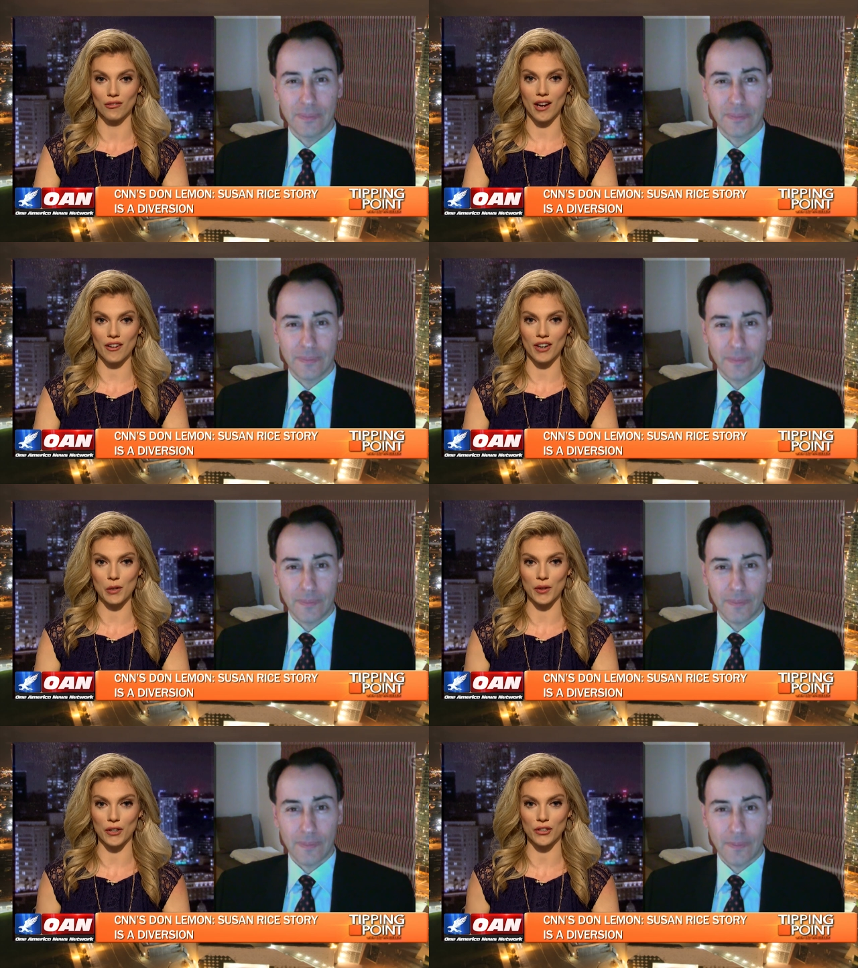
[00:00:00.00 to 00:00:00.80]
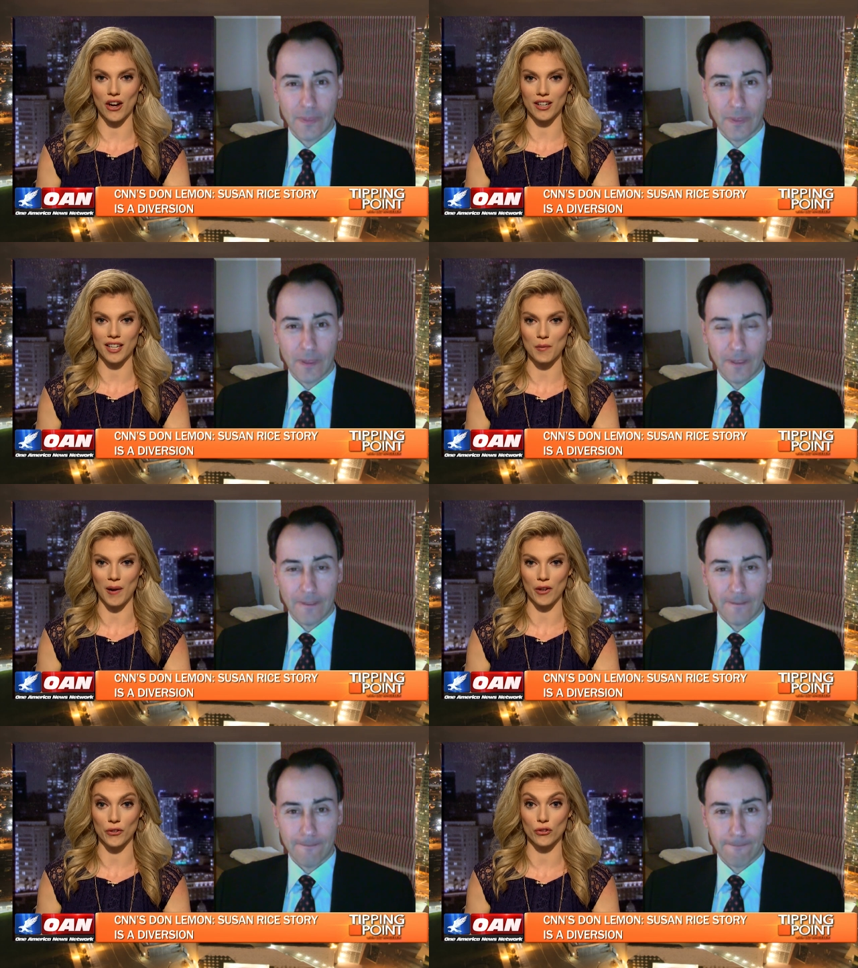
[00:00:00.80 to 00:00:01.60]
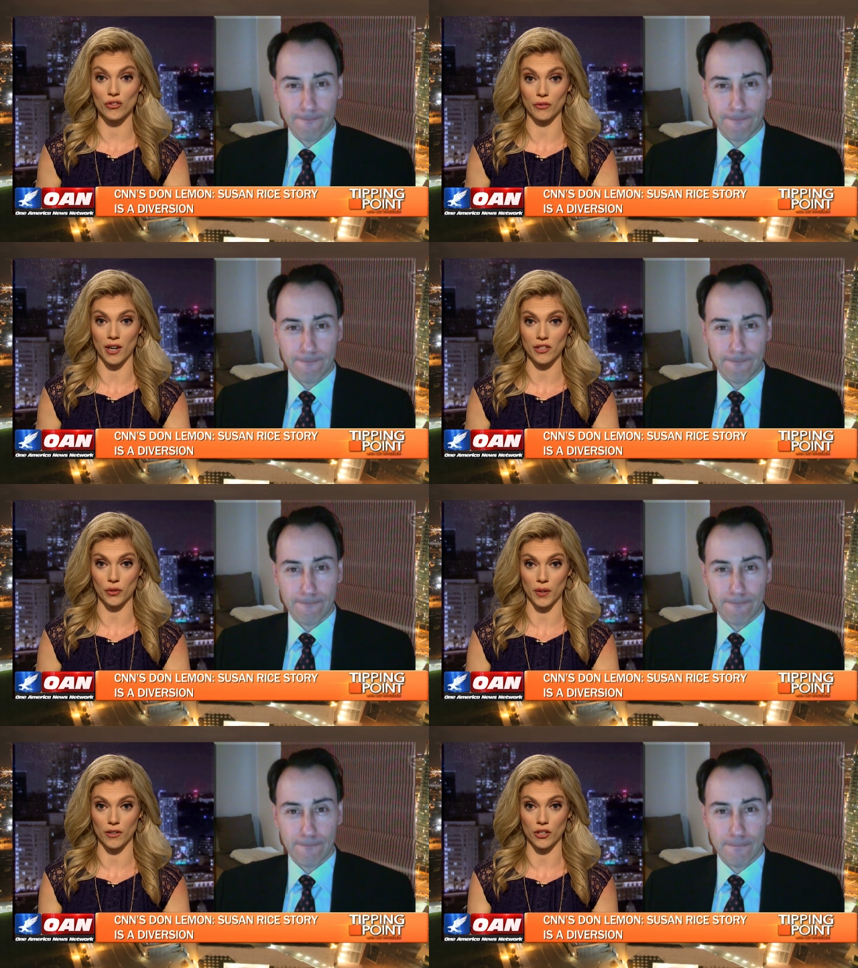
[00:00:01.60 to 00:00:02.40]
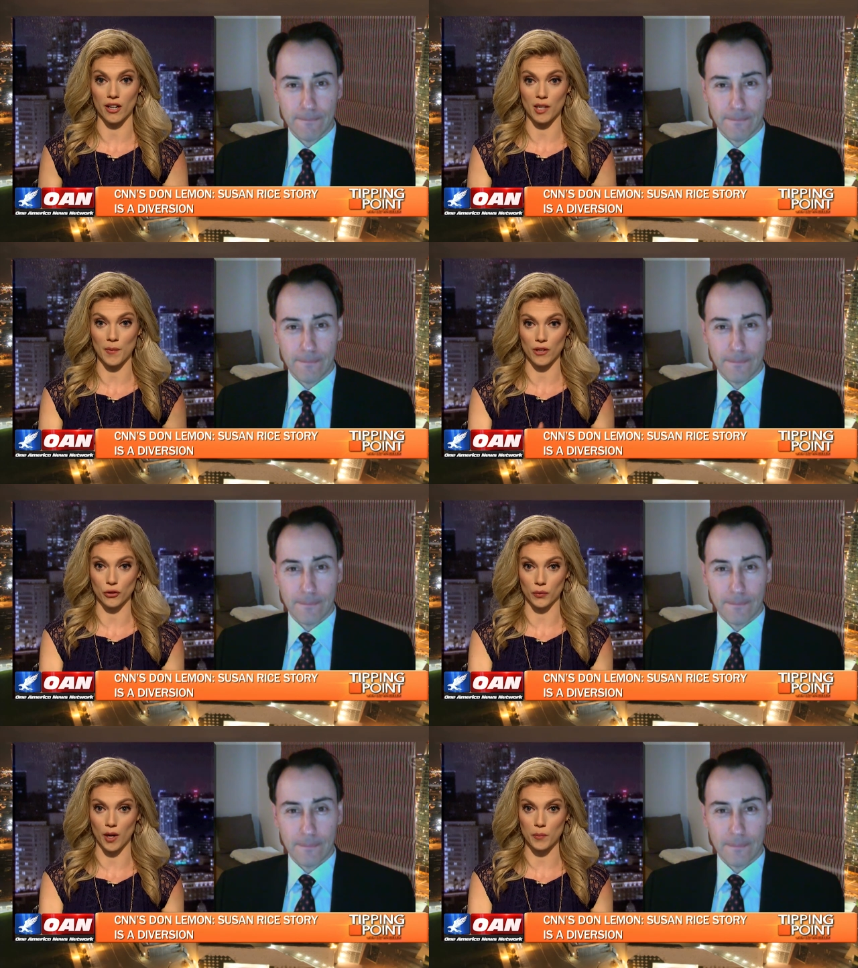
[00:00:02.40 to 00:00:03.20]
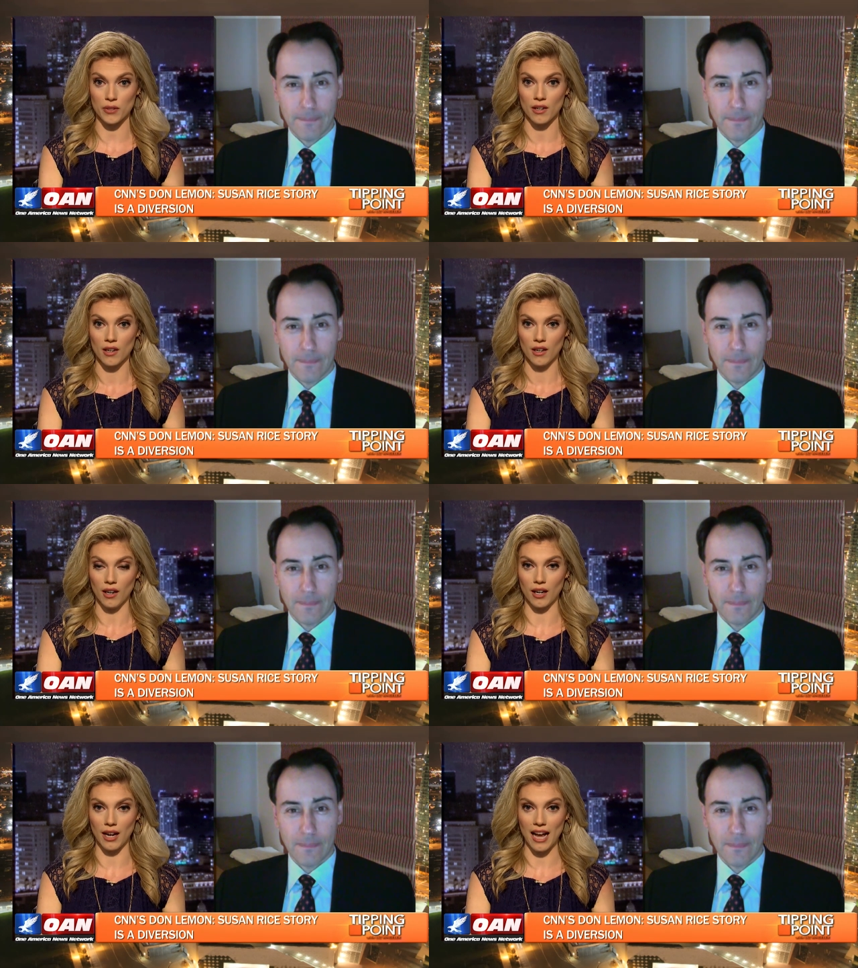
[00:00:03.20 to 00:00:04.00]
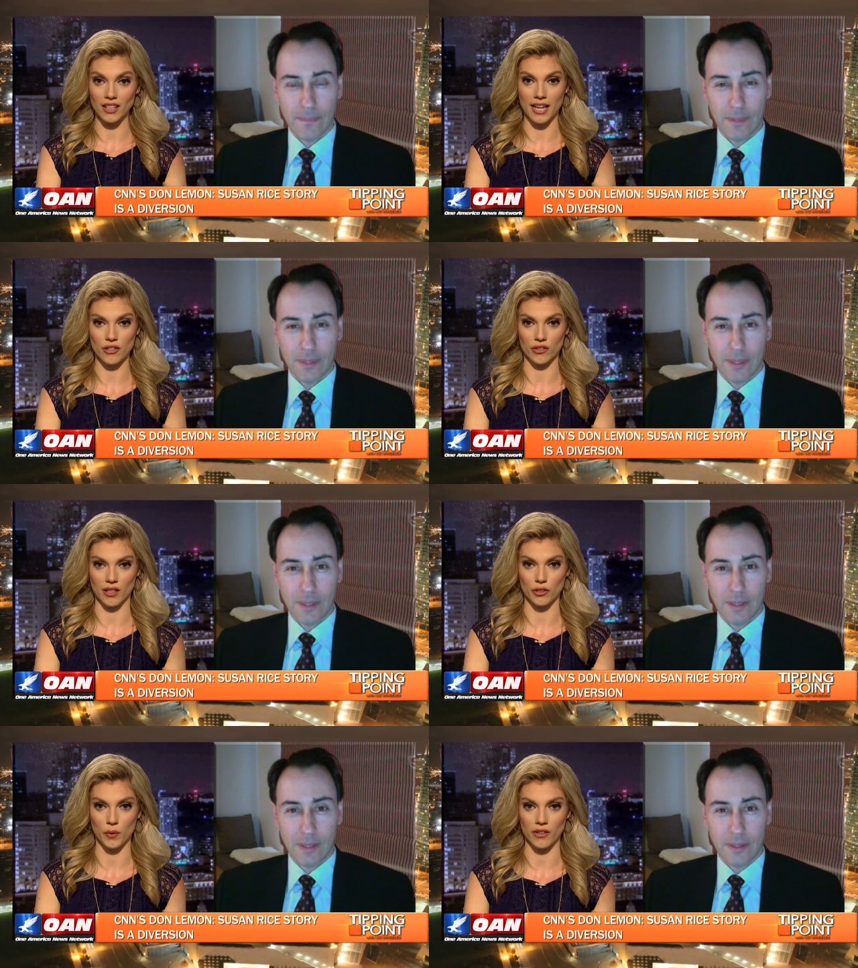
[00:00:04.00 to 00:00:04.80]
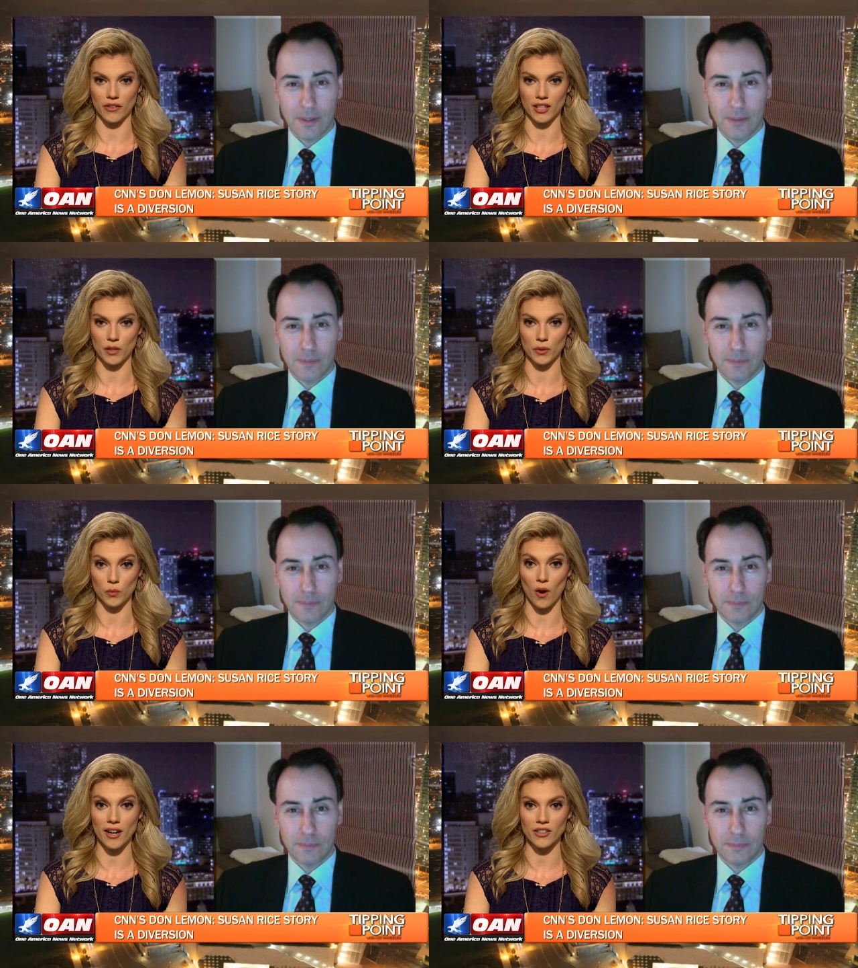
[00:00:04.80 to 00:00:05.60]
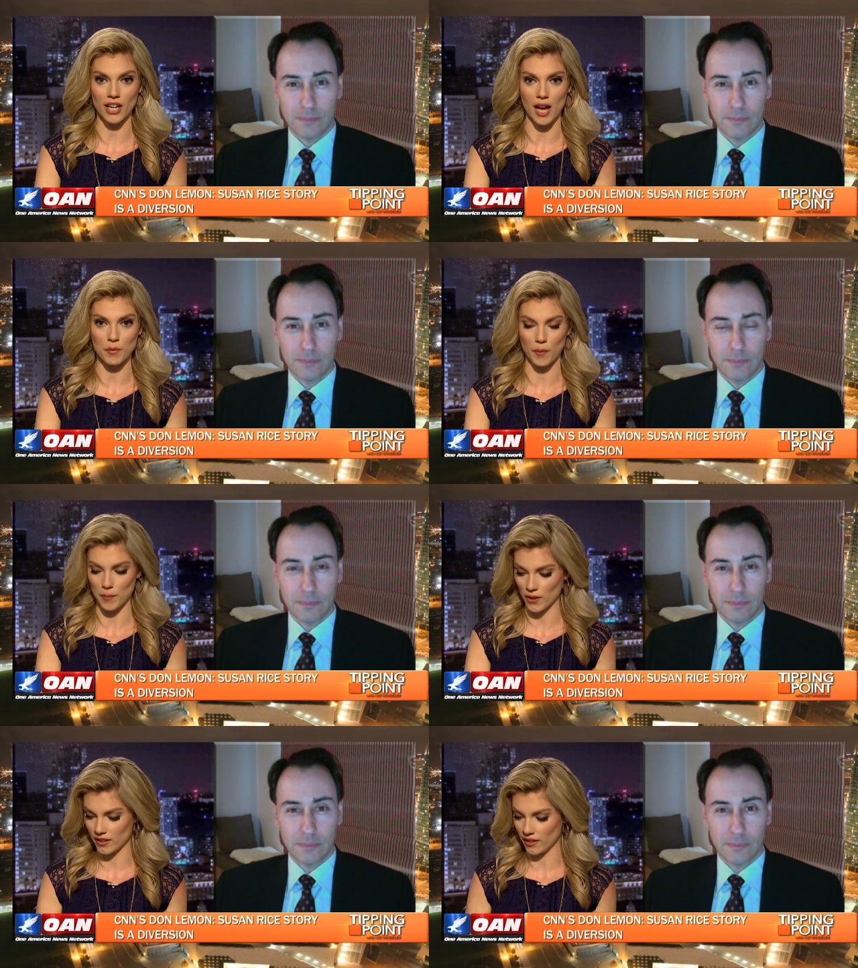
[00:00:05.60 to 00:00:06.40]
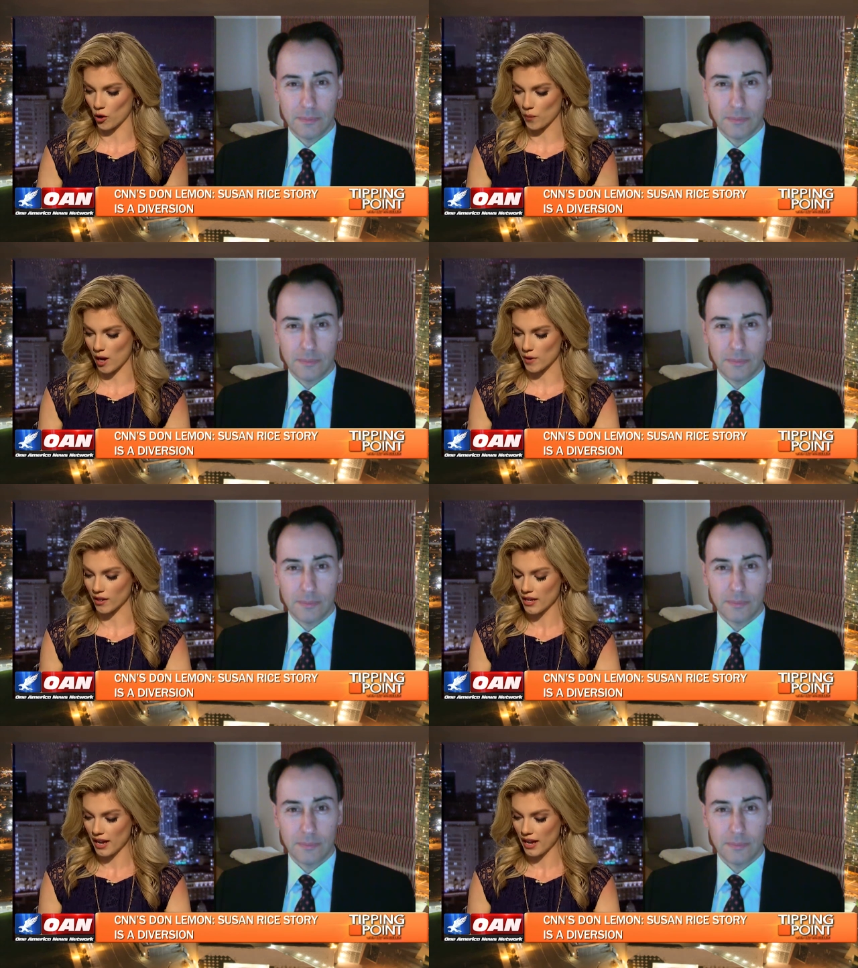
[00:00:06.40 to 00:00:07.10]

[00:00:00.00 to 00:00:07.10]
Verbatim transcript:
Speaker 1: rhetoric when they're talking about the Susan Rice story or talking about Trump's uh, allegations on Twitter that he was wiretapped by President Obama.